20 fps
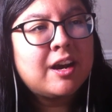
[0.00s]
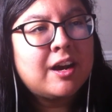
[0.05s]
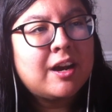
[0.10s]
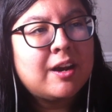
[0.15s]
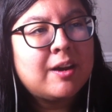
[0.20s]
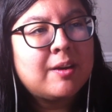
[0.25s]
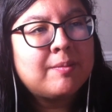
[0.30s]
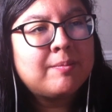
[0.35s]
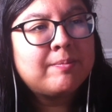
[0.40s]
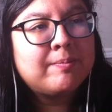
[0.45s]

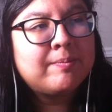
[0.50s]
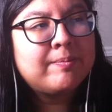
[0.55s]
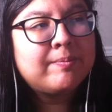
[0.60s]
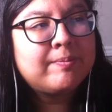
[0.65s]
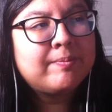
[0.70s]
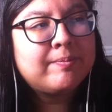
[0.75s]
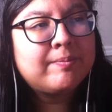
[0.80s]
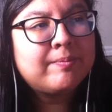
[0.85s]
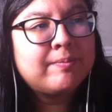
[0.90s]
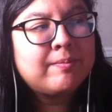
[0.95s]

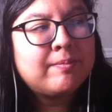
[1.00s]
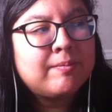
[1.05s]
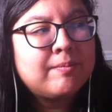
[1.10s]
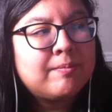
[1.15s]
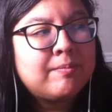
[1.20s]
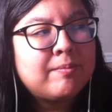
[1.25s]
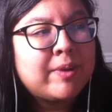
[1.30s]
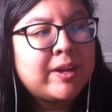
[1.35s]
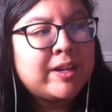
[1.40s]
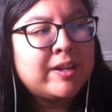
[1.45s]

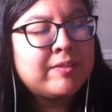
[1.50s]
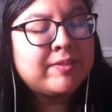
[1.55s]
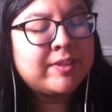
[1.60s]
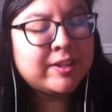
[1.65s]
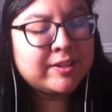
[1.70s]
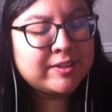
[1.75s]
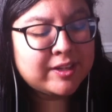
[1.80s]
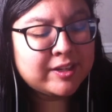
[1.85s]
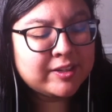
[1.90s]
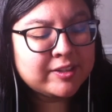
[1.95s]
But if
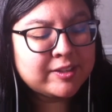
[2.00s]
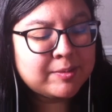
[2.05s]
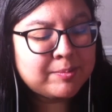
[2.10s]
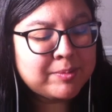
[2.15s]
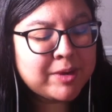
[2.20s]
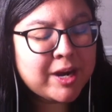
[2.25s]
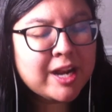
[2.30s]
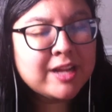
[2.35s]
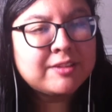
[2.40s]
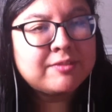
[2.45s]
there's like a
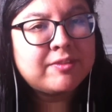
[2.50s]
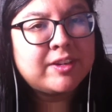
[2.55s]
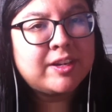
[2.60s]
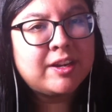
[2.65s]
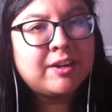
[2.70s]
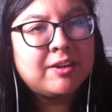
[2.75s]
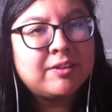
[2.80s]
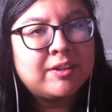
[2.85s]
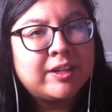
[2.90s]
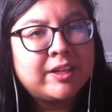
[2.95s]
surprise
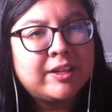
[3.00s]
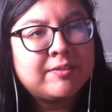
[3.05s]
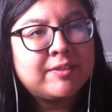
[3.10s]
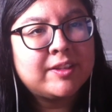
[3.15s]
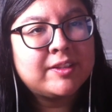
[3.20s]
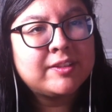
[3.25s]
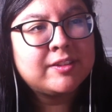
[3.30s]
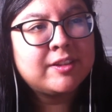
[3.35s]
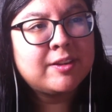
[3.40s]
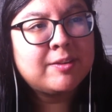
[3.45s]
video, like
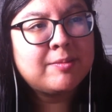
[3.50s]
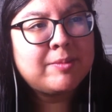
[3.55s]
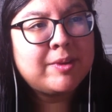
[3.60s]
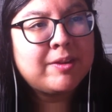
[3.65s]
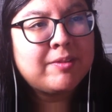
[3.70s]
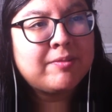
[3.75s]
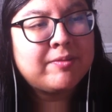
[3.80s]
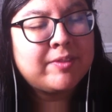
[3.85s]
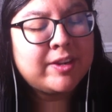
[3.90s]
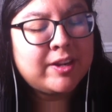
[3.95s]
if there's going to
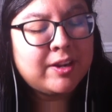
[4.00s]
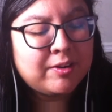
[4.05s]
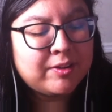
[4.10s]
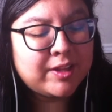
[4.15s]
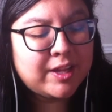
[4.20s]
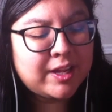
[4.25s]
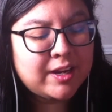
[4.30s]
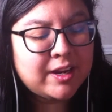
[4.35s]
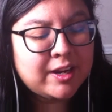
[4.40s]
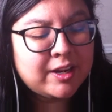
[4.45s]
be a
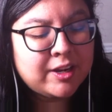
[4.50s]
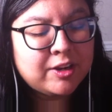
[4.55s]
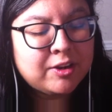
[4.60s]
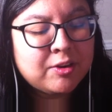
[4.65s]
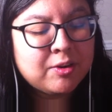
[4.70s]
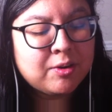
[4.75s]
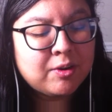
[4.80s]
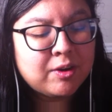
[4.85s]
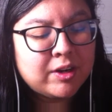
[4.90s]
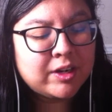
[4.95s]
video that I
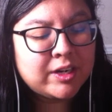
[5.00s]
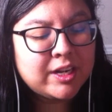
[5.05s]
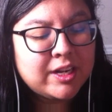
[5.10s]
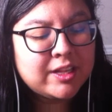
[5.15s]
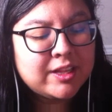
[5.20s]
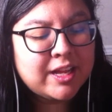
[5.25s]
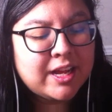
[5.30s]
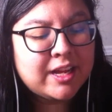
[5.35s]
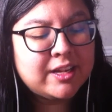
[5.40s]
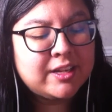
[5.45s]
record
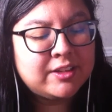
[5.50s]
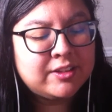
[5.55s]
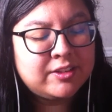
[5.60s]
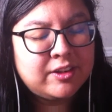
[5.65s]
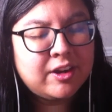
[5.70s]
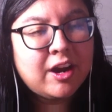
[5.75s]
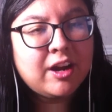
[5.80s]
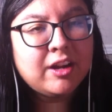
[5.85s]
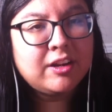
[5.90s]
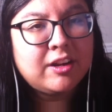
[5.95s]
that
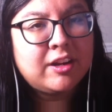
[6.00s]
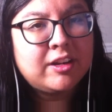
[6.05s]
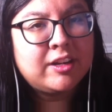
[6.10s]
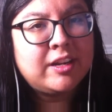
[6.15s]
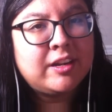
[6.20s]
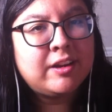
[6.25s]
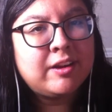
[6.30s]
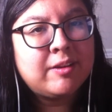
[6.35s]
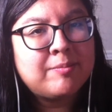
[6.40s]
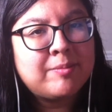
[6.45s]
is not
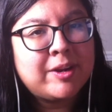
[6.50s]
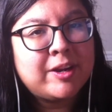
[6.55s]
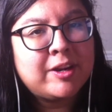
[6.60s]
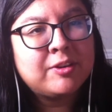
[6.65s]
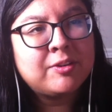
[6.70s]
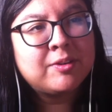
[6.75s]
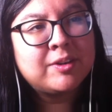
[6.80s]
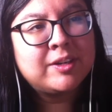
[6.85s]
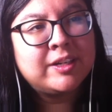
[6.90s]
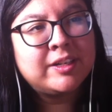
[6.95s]
on any of my
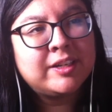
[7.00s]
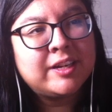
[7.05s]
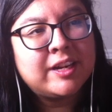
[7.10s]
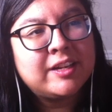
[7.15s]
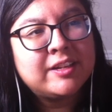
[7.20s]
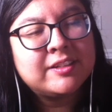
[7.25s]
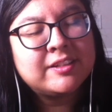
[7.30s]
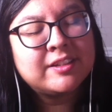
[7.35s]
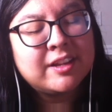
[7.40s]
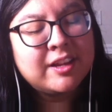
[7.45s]
recording
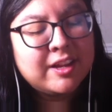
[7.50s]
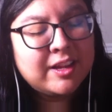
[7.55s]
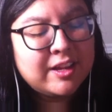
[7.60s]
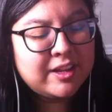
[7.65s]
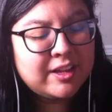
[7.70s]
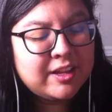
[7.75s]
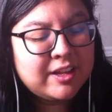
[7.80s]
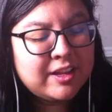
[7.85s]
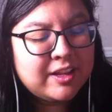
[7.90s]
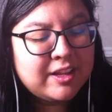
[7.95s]
days,
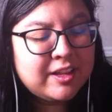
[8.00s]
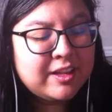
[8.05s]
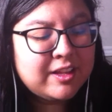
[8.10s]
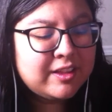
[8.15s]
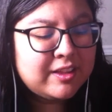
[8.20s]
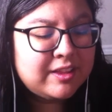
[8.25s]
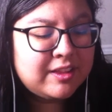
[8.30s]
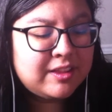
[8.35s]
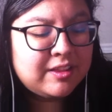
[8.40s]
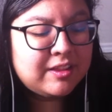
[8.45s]

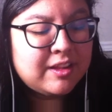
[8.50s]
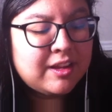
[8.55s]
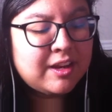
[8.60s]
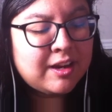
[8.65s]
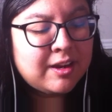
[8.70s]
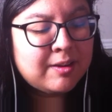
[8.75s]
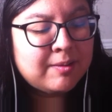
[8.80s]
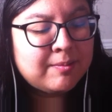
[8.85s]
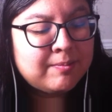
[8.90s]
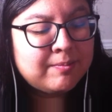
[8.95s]

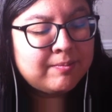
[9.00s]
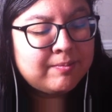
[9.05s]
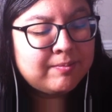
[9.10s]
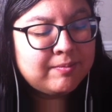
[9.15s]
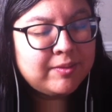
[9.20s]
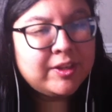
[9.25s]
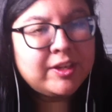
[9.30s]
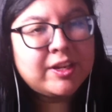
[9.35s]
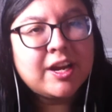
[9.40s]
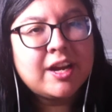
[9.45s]

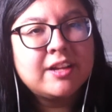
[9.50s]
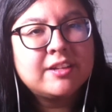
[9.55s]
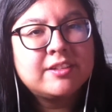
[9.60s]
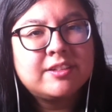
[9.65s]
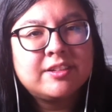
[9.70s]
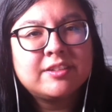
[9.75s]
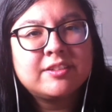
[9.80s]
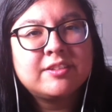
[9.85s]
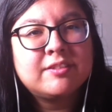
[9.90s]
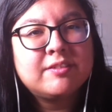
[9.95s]
you
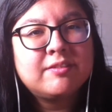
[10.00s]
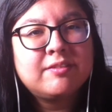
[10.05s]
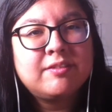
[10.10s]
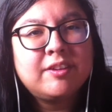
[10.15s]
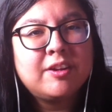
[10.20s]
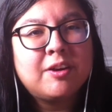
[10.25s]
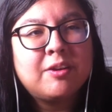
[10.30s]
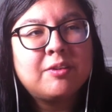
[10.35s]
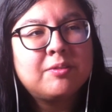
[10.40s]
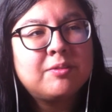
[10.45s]
guys just,
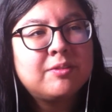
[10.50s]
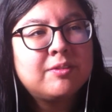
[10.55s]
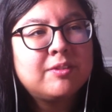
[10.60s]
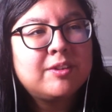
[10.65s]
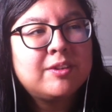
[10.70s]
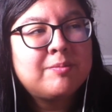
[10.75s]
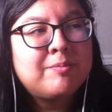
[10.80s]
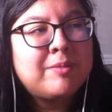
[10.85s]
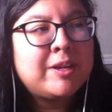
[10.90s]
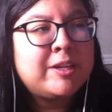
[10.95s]
you know,
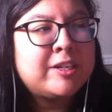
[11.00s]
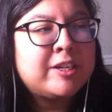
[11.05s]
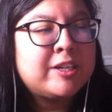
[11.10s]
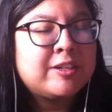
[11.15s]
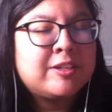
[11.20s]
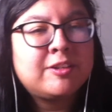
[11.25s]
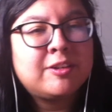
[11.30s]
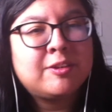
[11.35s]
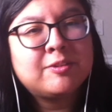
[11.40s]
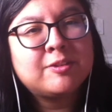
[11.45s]
make
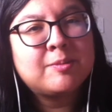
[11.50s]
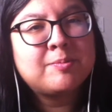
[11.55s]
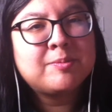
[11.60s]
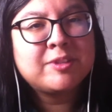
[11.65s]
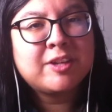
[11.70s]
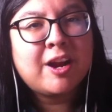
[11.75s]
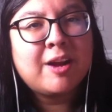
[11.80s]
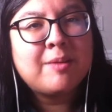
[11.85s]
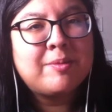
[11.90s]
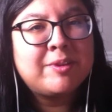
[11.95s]
sure to
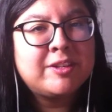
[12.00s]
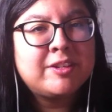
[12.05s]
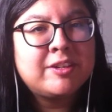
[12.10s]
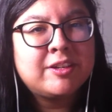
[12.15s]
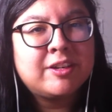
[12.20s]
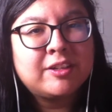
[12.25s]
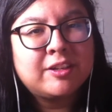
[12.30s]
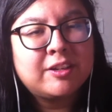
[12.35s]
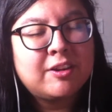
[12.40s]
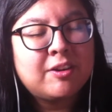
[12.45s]
subscribe and
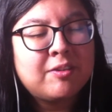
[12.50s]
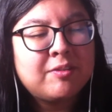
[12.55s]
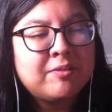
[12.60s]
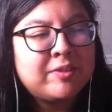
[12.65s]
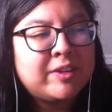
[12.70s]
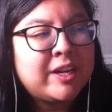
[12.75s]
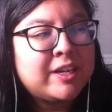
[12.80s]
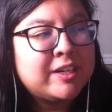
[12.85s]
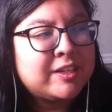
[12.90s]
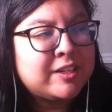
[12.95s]
turn on the
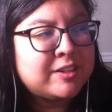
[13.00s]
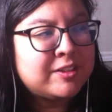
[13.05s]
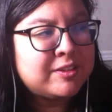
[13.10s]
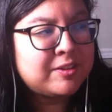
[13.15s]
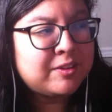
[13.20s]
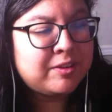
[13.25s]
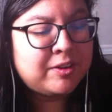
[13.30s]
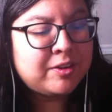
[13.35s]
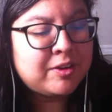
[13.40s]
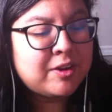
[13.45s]
notifications
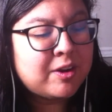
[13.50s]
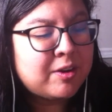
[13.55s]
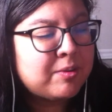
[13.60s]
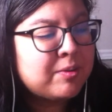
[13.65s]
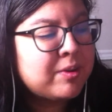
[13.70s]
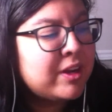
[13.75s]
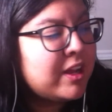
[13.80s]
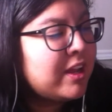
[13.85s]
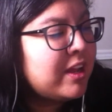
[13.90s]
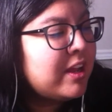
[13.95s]
so you
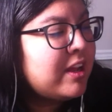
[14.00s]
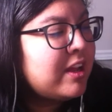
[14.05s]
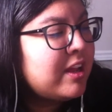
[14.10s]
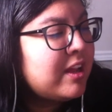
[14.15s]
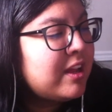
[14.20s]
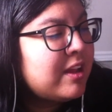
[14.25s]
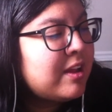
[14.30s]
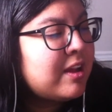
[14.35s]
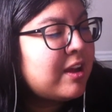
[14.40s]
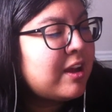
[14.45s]

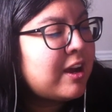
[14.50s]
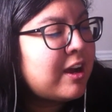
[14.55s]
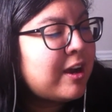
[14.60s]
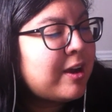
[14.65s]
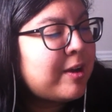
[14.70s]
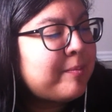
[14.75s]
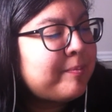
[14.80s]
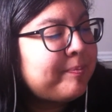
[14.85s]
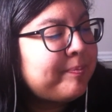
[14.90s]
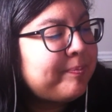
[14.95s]

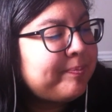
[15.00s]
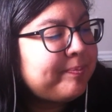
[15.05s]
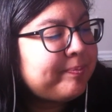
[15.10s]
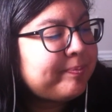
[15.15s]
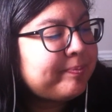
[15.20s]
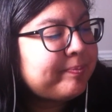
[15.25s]
know.